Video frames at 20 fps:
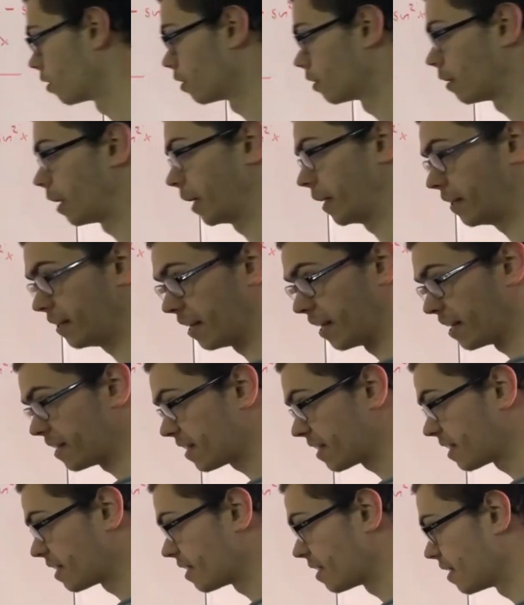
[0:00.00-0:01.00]
like
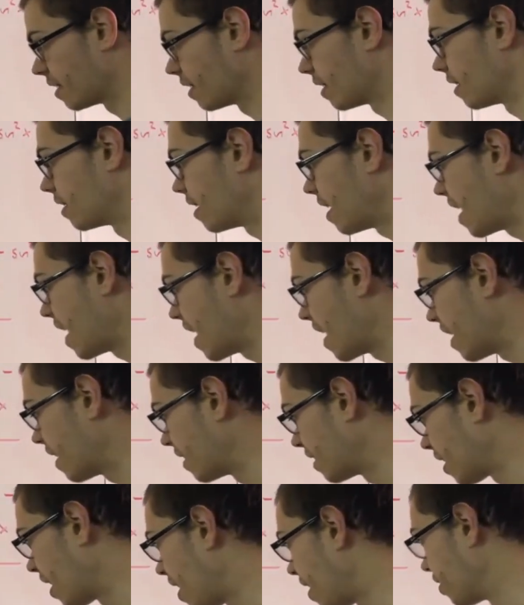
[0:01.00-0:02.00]
this. And
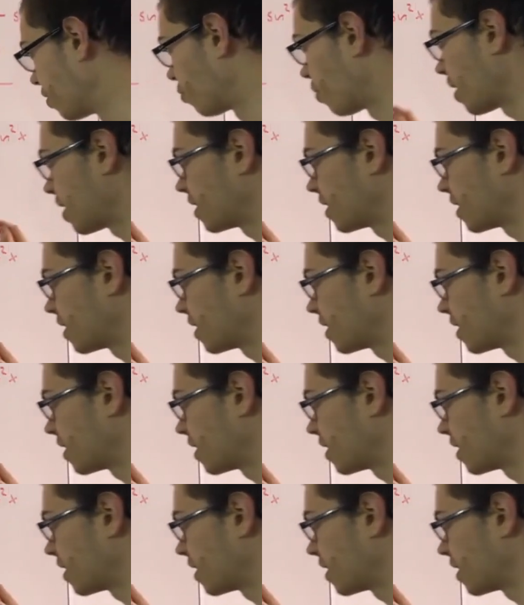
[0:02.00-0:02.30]
on the right